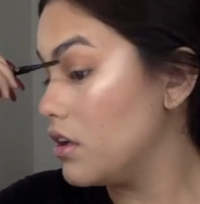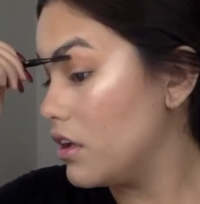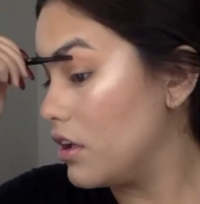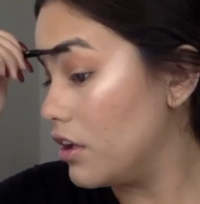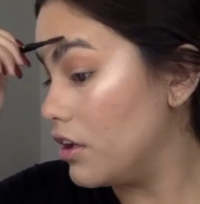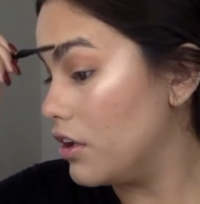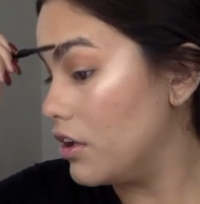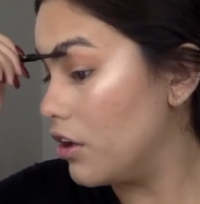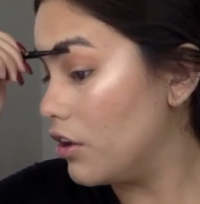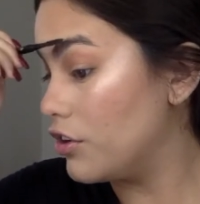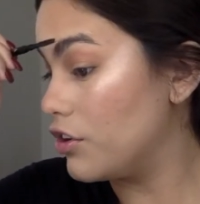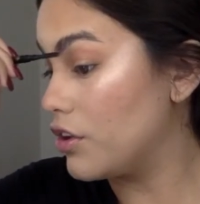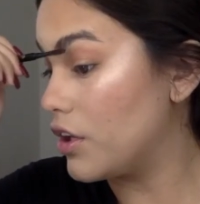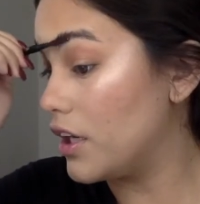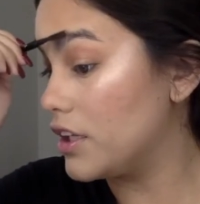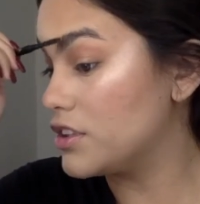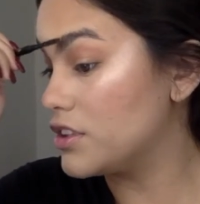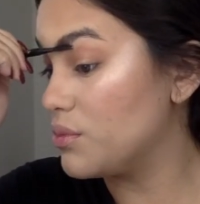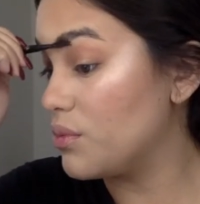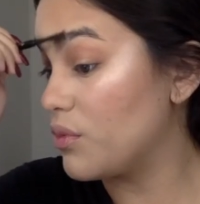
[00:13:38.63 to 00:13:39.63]
You know, you don't
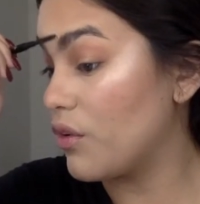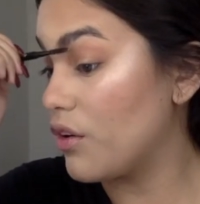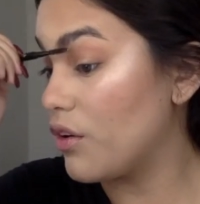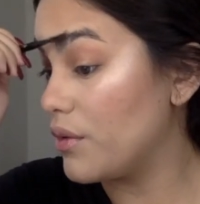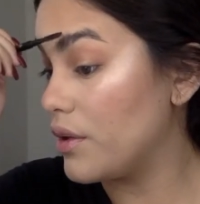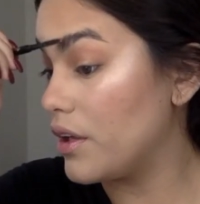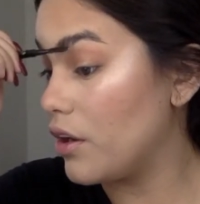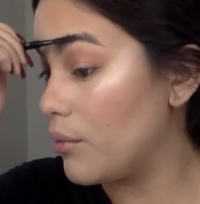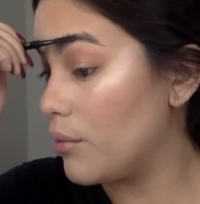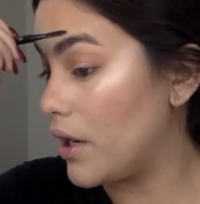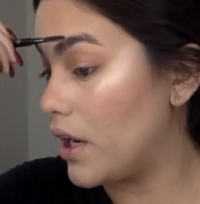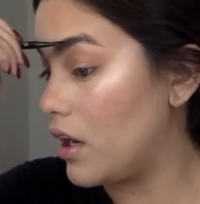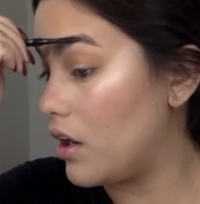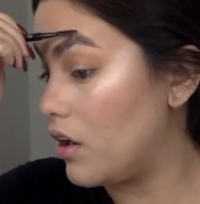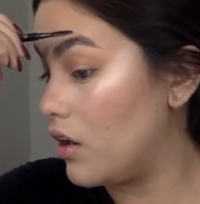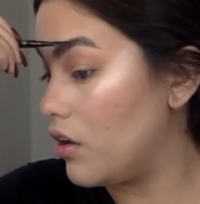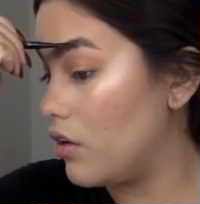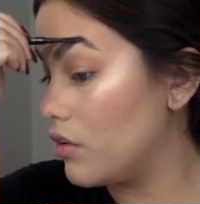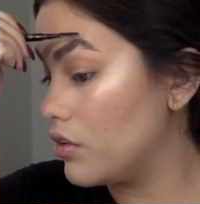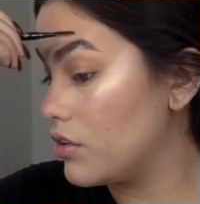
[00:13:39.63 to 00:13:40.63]
have to worry
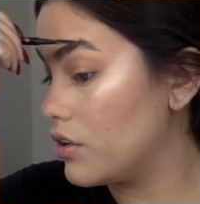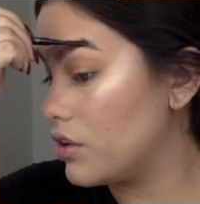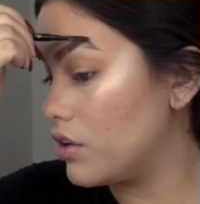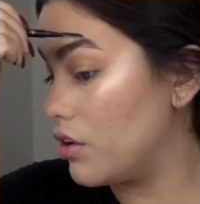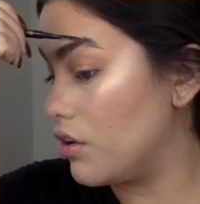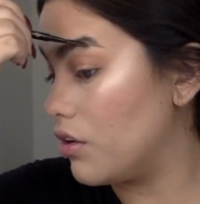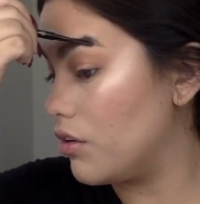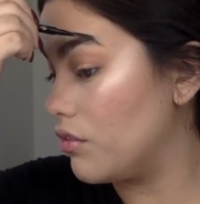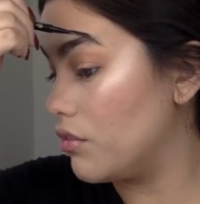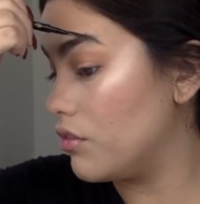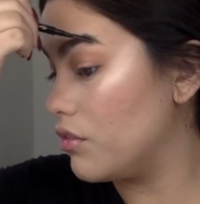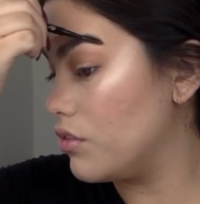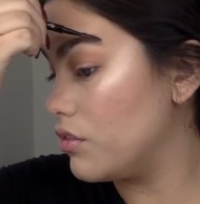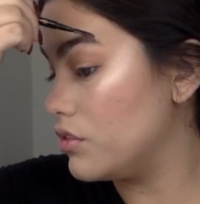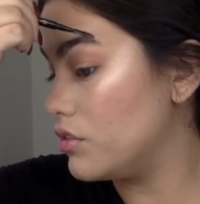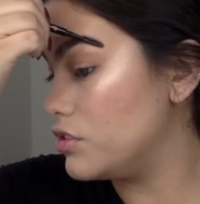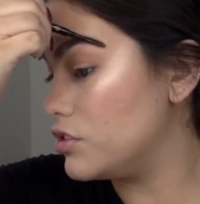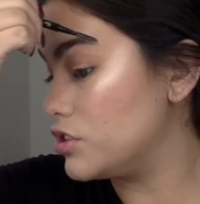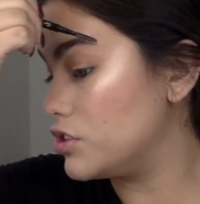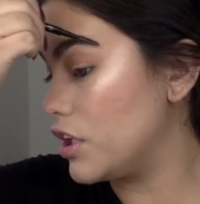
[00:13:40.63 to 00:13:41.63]
about, you know,
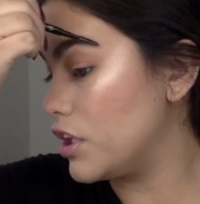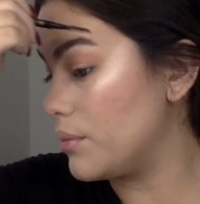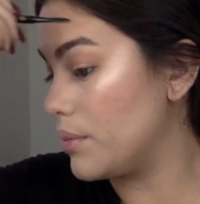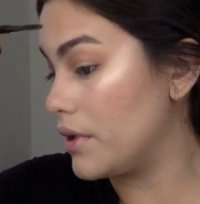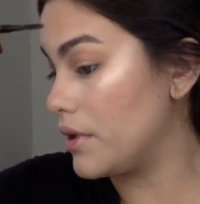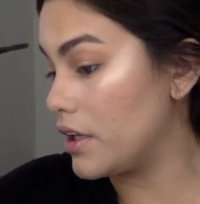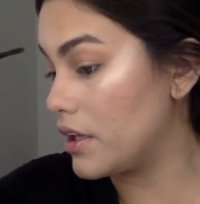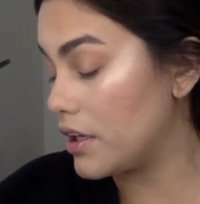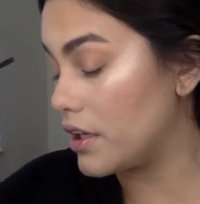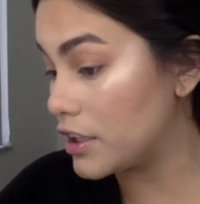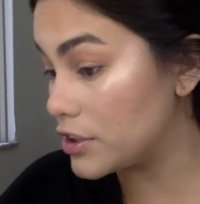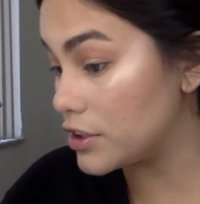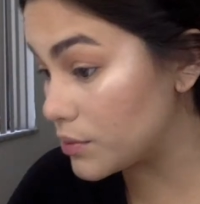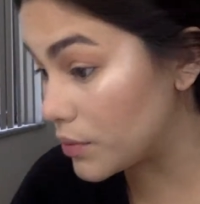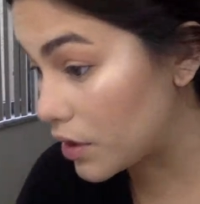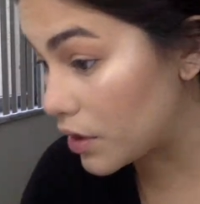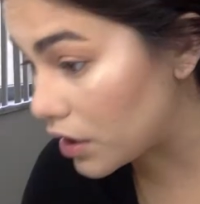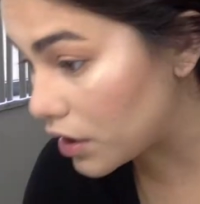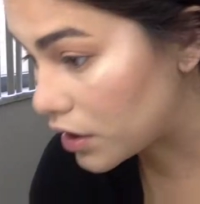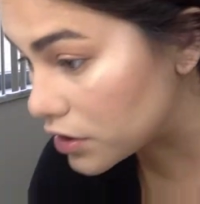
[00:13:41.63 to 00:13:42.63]
shaping it as
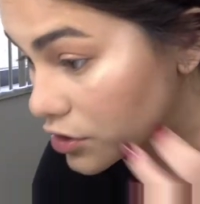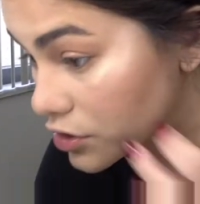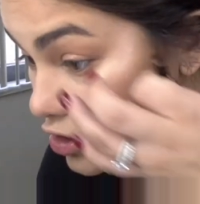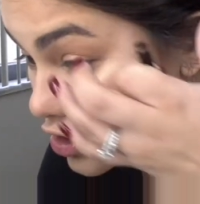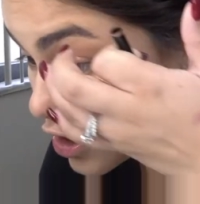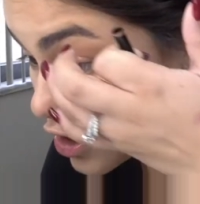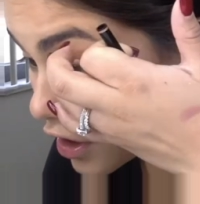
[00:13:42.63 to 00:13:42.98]
much